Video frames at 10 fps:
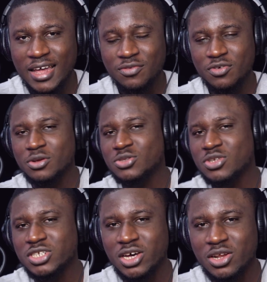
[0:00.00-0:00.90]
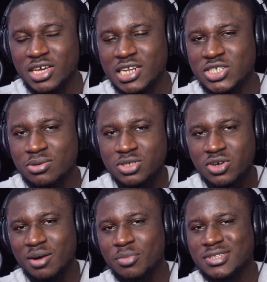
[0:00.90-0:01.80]
And if you're new to the channel, hit the
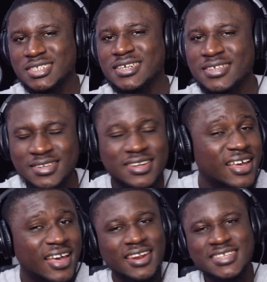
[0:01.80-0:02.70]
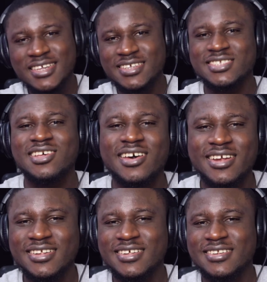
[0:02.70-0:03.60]
subscribe button and let's get
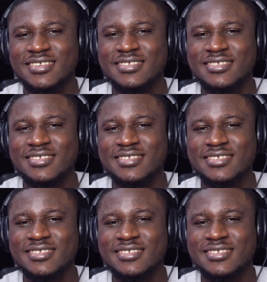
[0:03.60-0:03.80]
started.